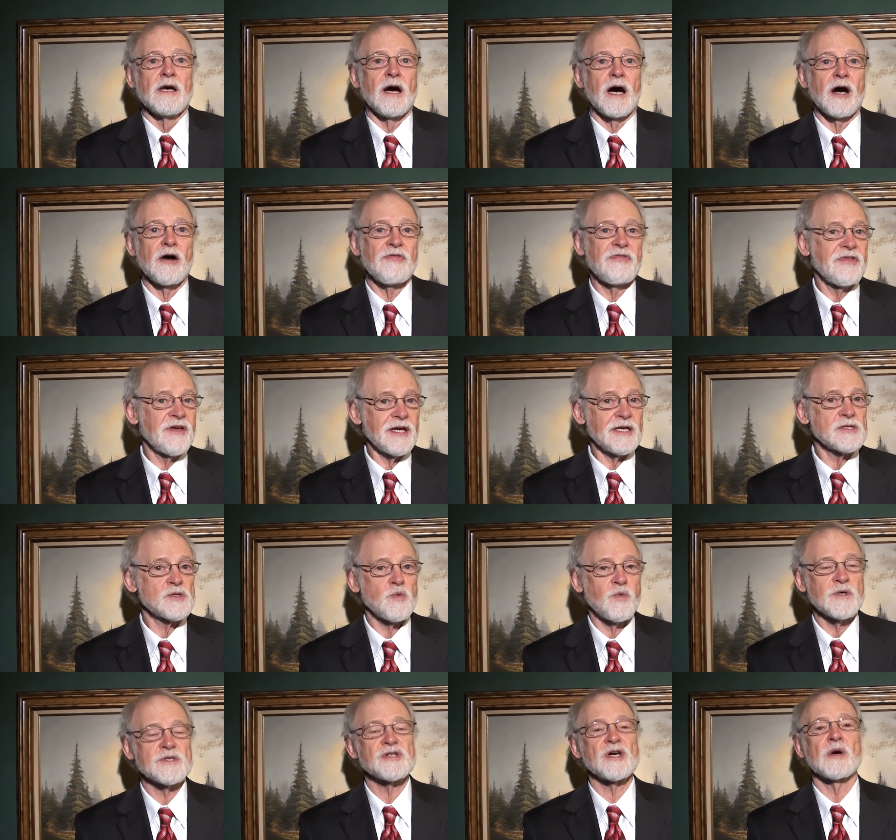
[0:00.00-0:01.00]
are
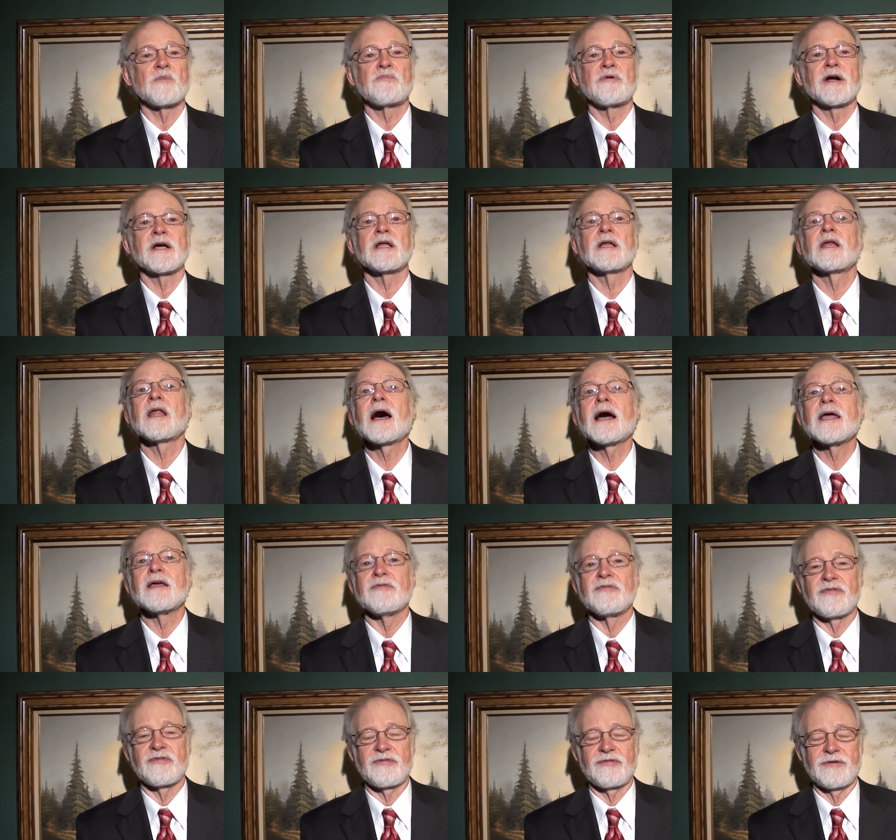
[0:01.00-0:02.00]
things which bring
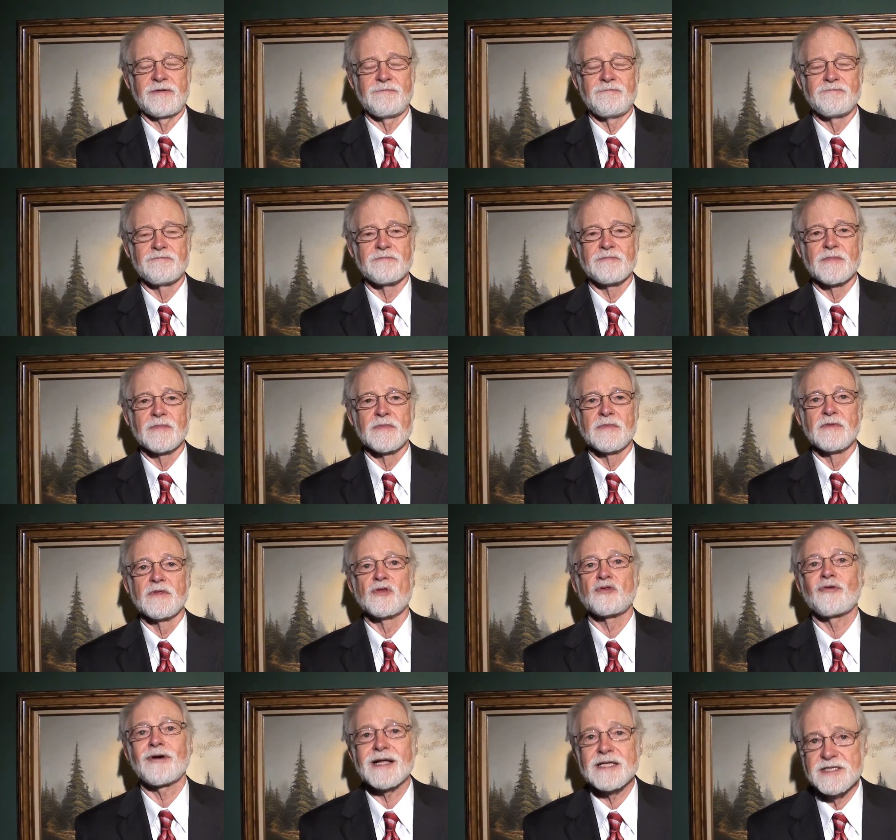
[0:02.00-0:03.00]
life,
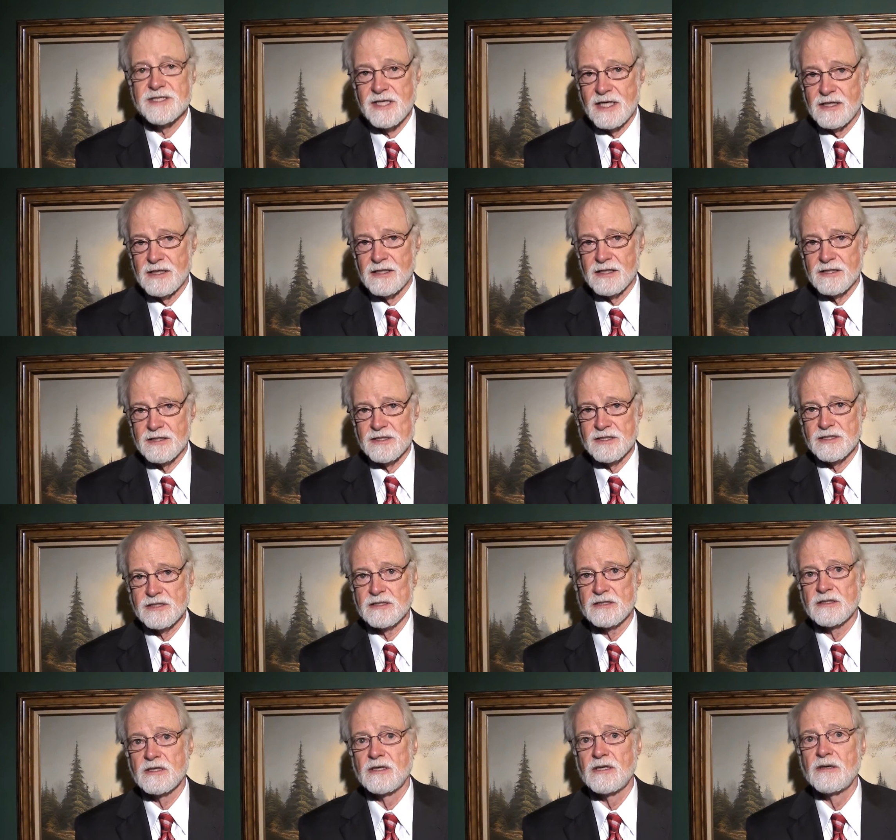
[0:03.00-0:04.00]

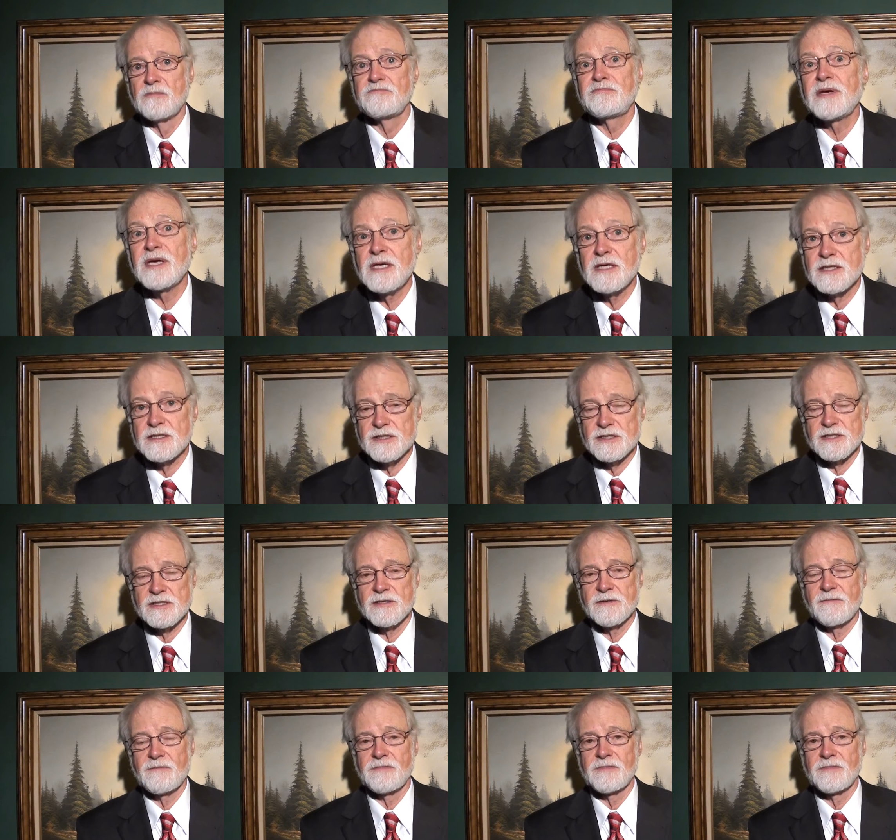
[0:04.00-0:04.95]
transcendence, peace,